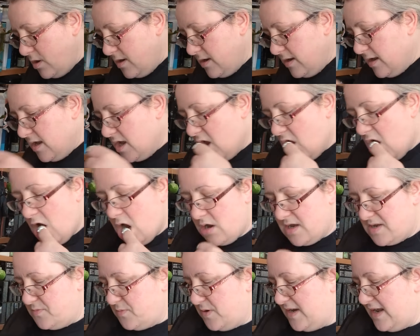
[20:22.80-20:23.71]
right
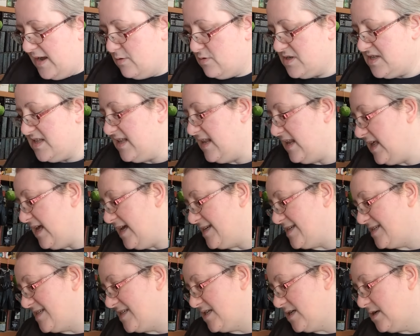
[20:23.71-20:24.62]
so we're down to the
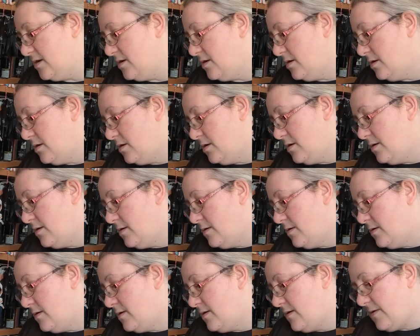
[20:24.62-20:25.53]
last
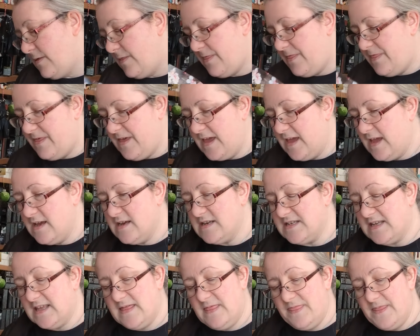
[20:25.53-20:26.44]

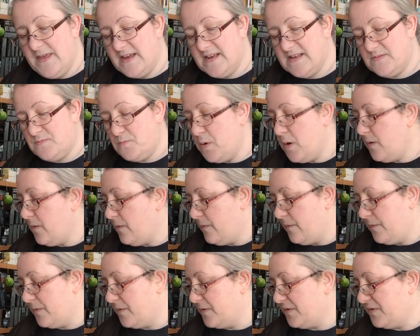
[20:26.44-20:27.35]
things in this
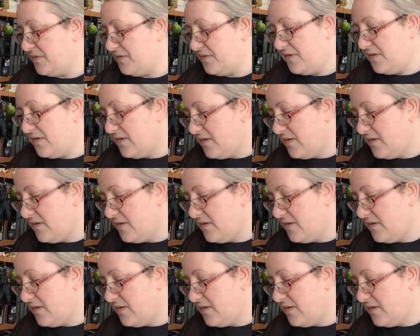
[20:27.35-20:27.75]
box